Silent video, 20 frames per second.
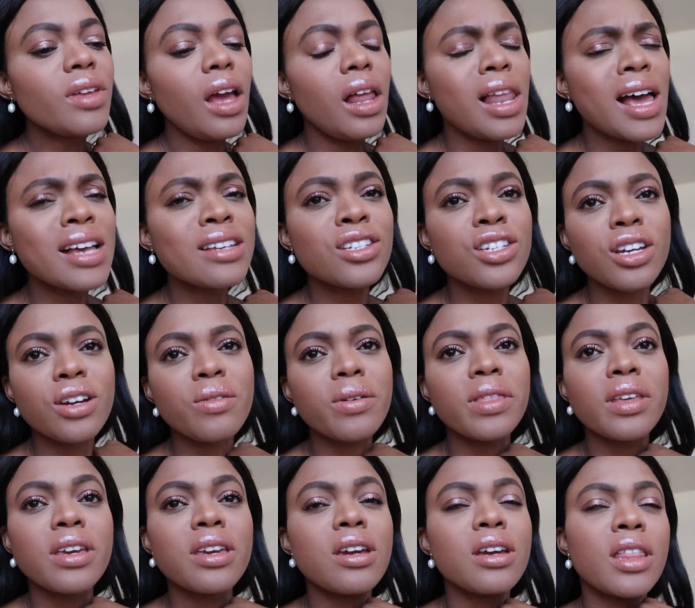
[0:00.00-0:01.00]
Last year was
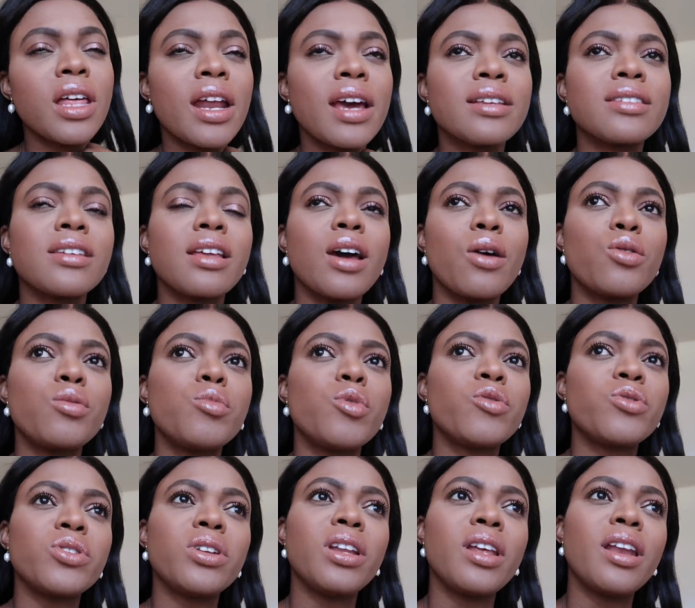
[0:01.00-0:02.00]
the year that I said I would
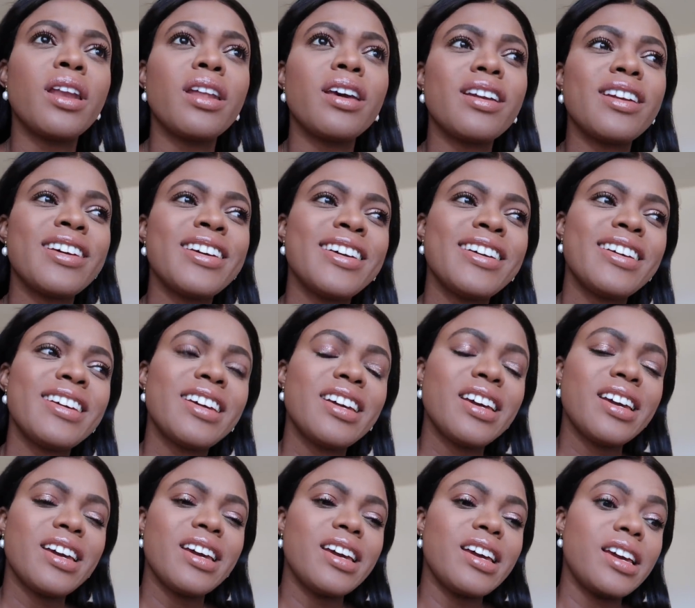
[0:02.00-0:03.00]
move to London.
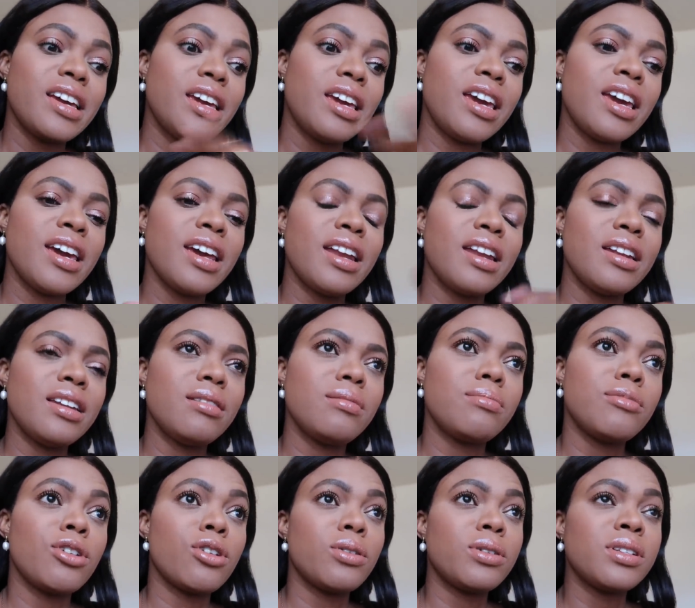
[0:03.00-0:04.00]
And,
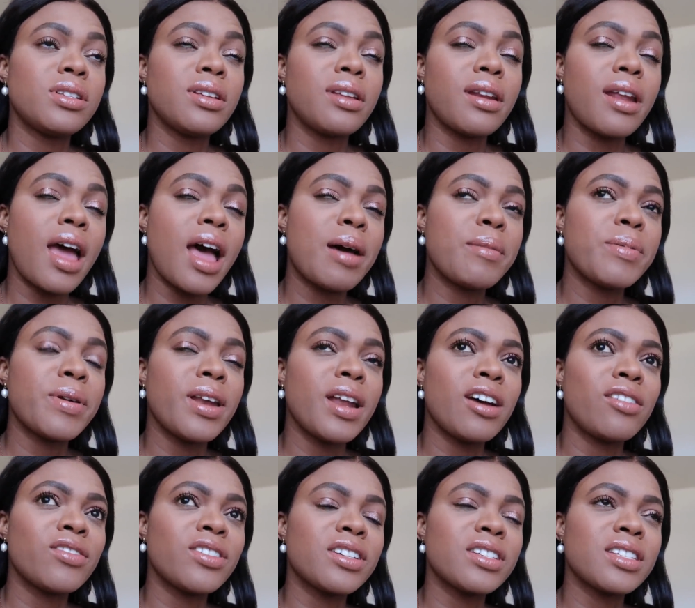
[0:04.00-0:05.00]
you know, it didn't happen,
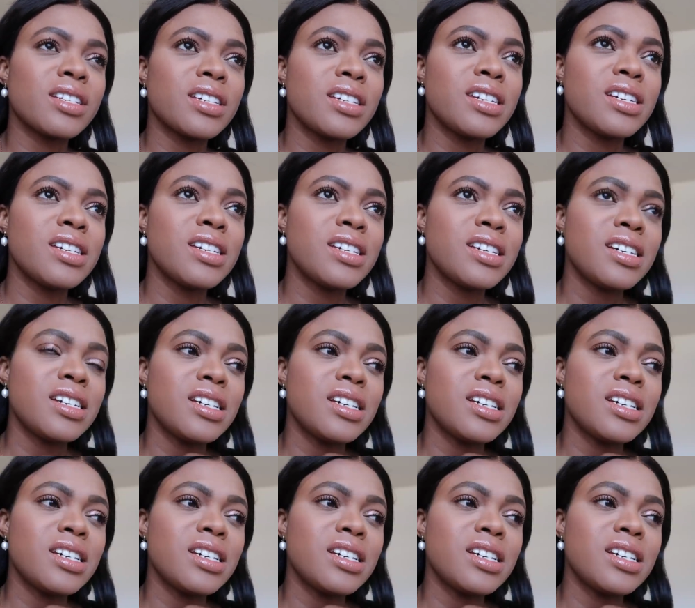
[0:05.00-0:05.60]
obviously.